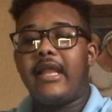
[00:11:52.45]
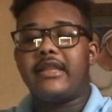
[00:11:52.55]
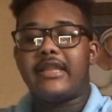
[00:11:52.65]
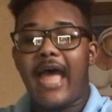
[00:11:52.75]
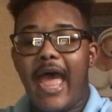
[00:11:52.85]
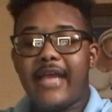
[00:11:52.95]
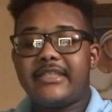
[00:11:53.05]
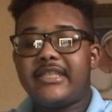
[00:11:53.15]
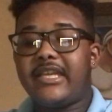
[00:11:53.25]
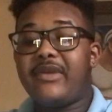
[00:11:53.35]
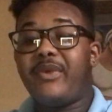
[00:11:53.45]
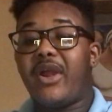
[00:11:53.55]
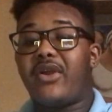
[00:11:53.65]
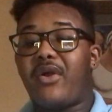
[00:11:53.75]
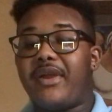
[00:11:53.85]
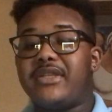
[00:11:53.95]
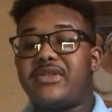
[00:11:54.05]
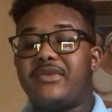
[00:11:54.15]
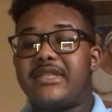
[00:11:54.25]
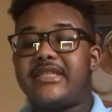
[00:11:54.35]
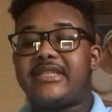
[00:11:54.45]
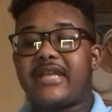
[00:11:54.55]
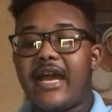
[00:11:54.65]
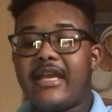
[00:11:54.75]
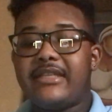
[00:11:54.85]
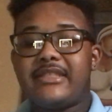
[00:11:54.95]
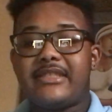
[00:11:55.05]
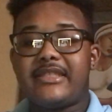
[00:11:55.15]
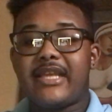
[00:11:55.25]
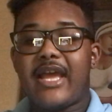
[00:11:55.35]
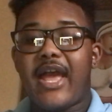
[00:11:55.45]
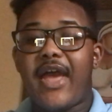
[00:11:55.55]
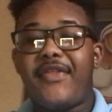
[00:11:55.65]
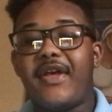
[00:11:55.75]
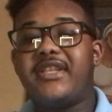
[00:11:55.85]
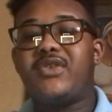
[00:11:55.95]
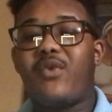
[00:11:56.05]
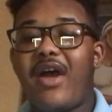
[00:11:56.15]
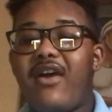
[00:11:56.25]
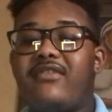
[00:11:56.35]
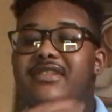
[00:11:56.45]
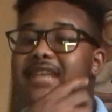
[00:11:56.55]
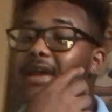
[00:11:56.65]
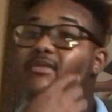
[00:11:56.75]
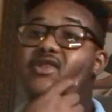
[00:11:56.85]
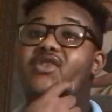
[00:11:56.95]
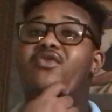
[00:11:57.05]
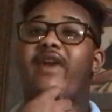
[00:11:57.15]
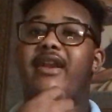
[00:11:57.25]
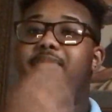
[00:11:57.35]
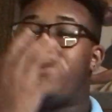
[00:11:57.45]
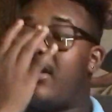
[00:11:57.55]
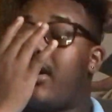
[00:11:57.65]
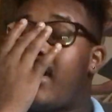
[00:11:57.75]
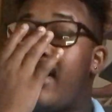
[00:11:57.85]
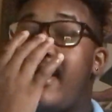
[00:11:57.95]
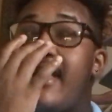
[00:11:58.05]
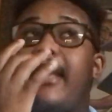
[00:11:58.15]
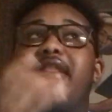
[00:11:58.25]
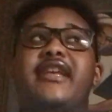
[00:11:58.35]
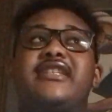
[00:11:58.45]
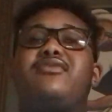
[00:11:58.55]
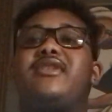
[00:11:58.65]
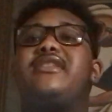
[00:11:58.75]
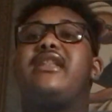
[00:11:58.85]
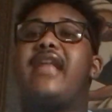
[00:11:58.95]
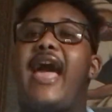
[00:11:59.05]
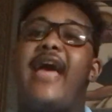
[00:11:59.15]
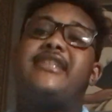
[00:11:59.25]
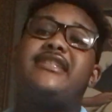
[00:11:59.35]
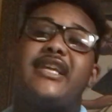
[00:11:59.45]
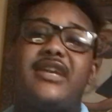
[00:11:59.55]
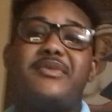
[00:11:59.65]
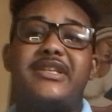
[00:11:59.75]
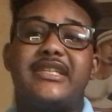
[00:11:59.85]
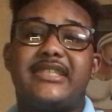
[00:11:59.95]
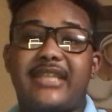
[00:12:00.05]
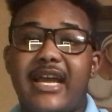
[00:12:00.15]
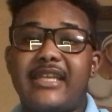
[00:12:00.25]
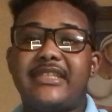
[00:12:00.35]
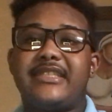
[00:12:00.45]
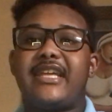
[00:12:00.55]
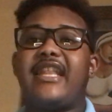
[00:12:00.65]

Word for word: Lastly, we are going to discuss the 12 steps to write a book. This was the last thing we discussed